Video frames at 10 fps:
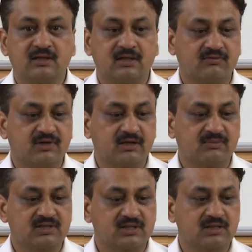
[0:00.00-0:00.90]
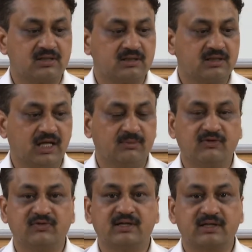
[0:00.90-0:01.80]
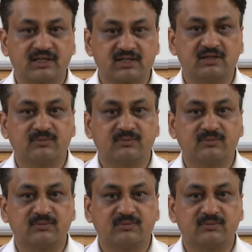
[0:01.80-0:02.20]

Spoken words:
a very much type of international